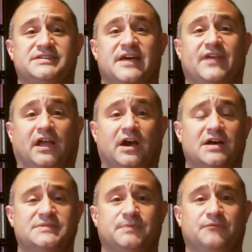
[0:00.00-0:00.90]
is on the
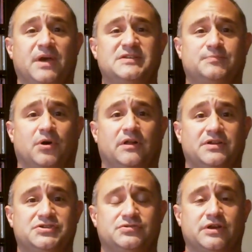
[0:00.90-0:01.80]
cusp of baseball
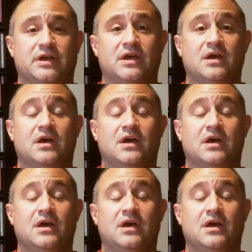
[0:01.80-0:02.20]
history.